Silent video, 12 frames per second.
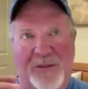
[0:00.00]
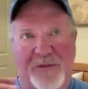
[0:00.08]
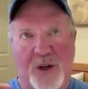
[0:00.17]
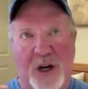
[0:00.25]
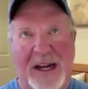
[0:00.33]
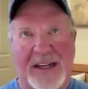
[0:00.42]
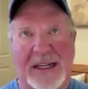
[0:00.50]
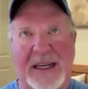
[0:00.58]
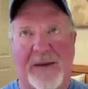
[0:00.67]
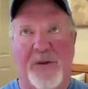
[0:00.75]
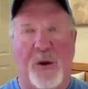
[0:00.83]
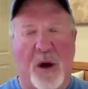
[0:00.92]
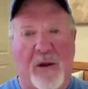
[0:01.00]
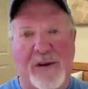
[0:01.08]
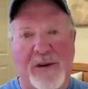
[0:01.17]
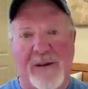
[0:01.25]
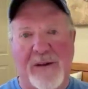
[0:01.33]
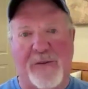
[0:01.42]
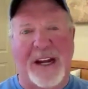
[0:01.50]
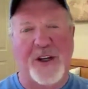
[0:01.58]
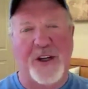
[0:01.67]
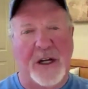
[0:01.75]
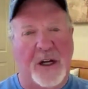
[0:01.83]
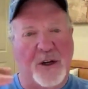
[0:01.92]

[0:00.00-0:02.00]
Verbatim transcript: we've tried to give you all the information to